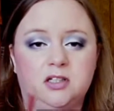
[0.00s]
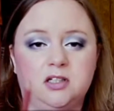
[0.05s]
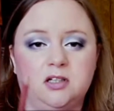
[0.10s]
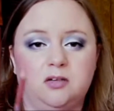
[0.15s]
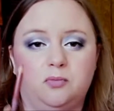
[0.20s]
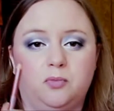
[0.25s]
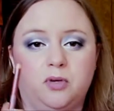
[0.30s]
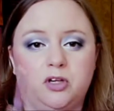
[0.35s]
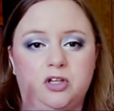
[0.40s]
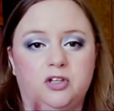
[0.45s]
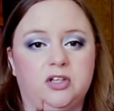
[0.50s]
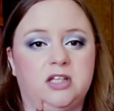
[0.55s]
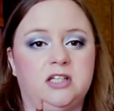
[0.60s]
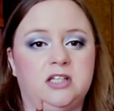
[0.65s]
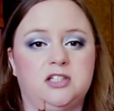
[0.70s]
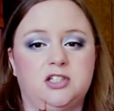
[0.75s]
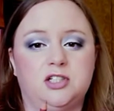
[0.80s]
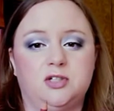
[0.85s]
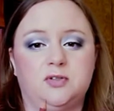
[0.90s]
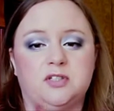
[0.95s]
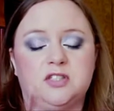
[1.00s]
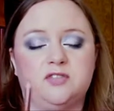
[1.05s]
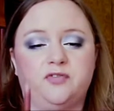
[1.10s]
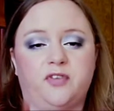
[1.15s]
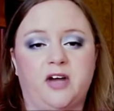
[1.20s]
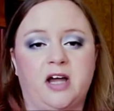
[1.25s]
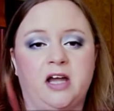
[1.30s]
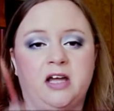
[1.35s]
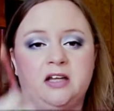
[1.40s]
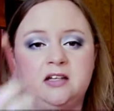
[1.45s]
What you need to do is
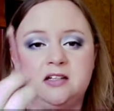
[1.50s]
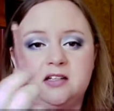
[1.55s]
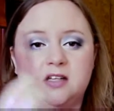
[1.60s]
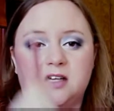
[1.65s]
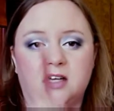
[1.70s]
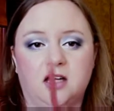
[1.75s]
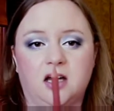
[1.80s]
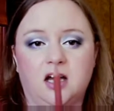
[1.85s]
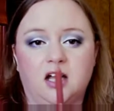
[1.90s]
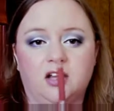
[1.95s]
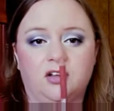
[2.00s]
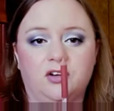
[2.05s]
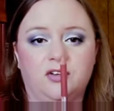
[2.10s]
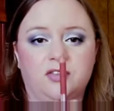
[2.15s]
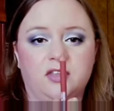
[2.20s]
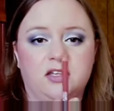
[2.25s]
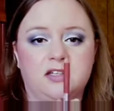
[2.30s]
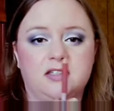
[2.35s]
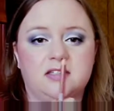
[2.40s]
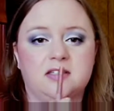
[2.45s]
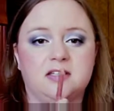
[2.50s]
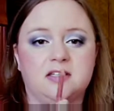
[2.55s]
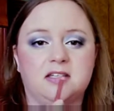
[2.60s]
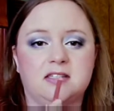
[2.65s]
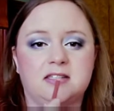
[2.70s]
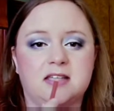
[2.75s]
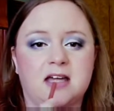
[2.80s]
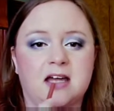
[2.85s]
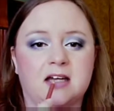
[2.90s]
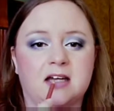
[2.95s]
find a color that is the
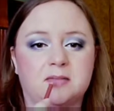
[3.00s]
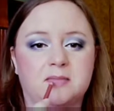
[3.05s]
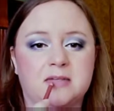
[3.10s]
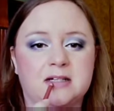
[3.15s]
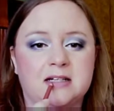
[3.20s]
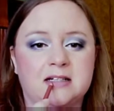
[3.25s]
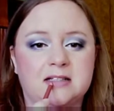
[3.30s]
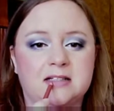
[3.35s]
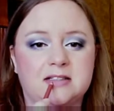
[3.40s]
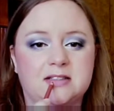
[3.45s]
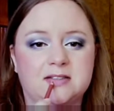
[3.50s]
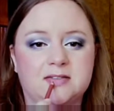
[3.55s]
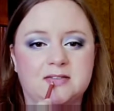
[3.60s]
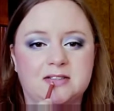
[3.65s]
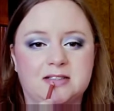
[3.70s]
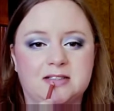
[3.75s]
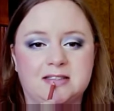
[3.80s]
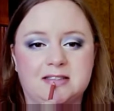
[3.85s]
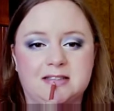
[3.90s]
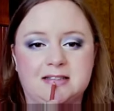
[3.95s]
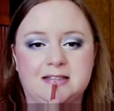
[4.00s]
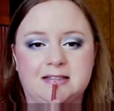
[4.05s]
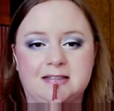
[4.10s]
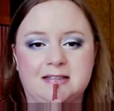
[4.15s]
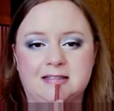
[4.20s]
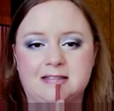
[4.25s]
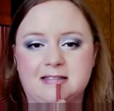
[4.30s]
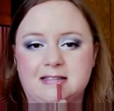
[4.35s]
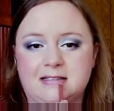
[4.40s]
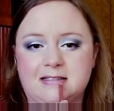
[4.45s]
exact match of your
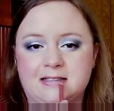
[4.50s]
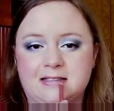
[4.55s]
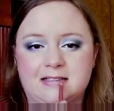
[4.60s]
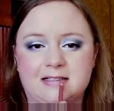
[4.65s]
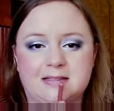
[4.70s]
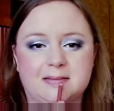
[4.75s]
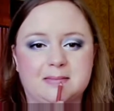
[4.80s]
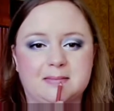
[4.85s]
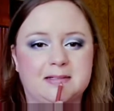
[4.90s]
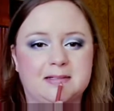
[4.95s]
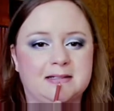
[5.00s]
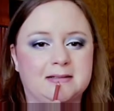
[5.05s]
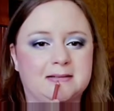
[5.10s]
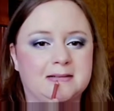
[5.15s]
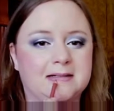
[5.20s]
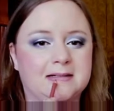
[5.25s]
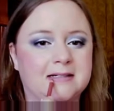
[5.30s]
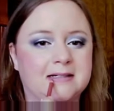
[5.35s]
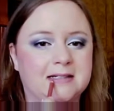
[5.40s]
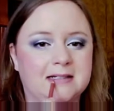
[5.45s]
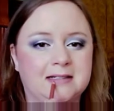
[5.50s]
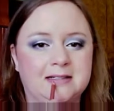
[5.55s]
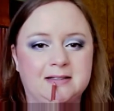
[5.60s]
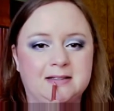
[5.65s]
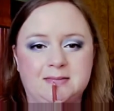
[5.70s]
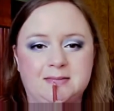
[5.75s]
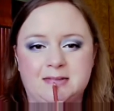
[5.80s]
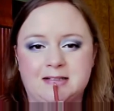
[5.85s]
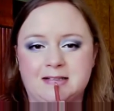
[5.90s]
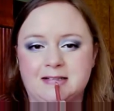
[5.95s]
skin, so it doesn't matter where
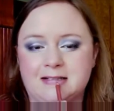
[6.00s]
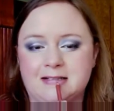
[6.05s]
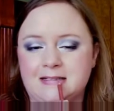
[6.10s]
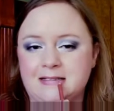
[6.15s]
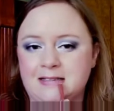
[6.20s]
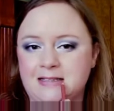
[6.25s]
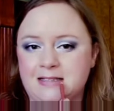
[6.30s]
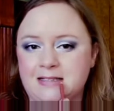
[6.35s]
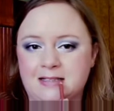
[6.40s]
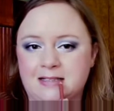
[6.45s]
you mark it,